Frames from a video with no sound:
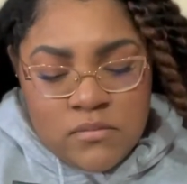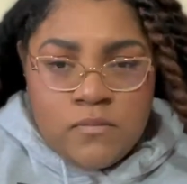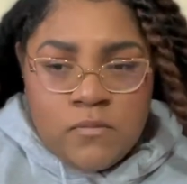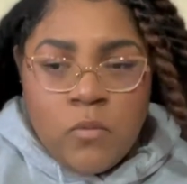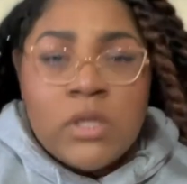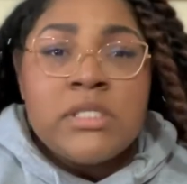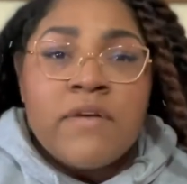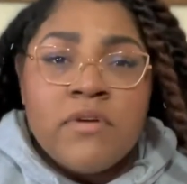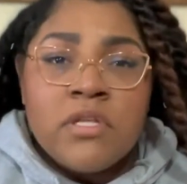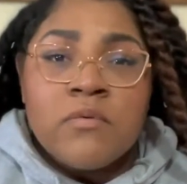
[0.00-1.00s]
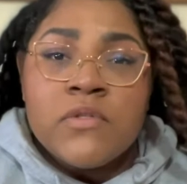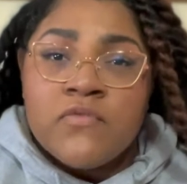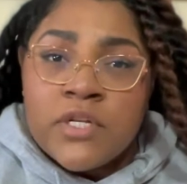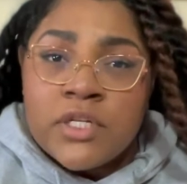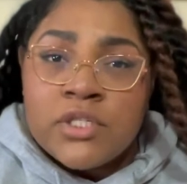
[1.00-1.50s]
Once everything was
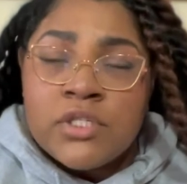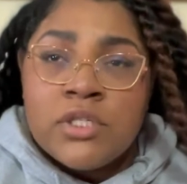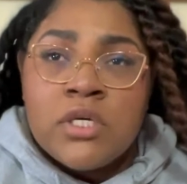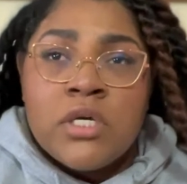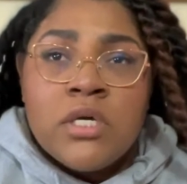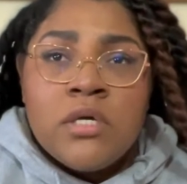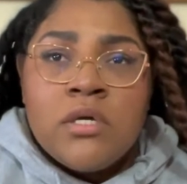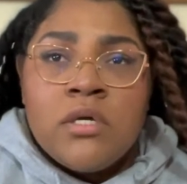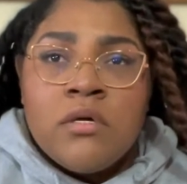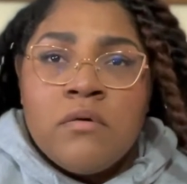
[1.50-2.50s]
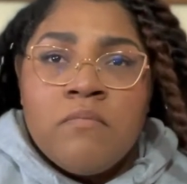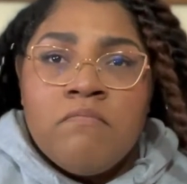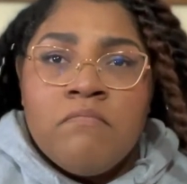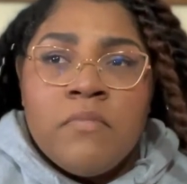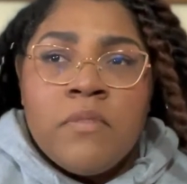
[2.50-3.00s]
finished,
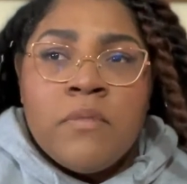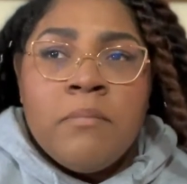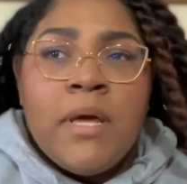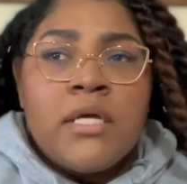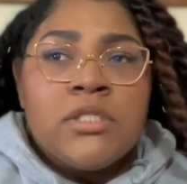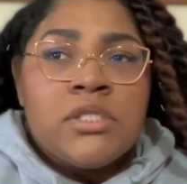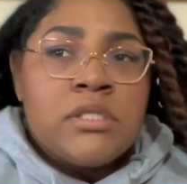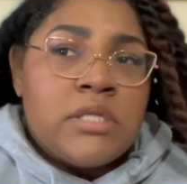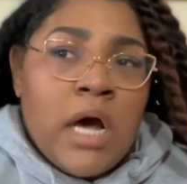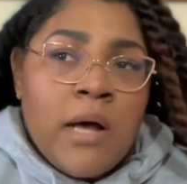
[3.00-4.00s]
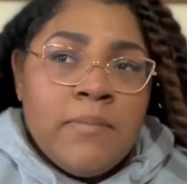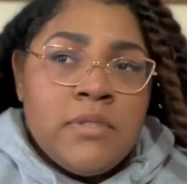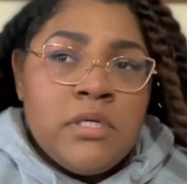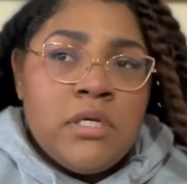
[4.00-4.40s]
the pain just stopped.